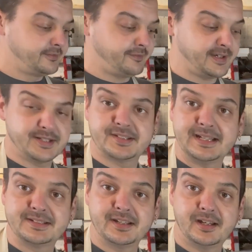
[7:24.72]
find the
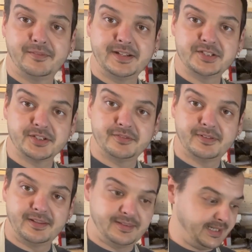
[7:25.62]
center of each of
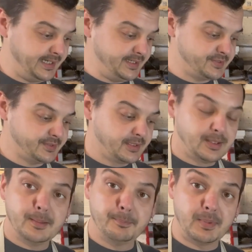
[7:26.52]
these,
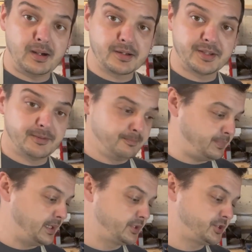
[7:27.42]
mark them,
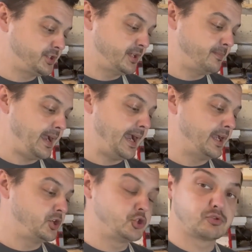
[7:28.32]
punch them,
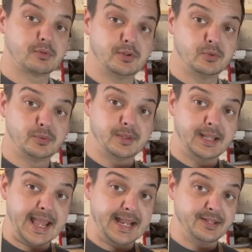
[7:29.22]
and drill
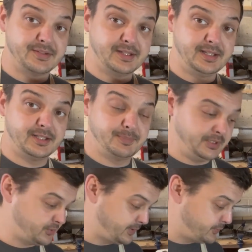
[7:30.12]
the ends that need to be
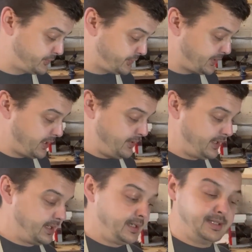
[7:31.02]
drilled. So
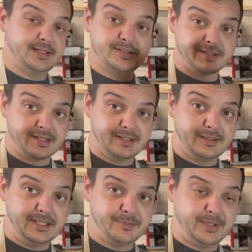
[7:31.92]
this is going
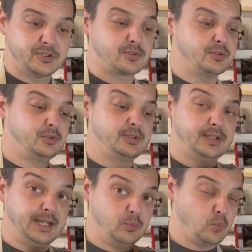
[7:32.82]
to need to be drilled
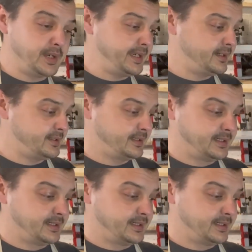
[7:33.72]
in one end.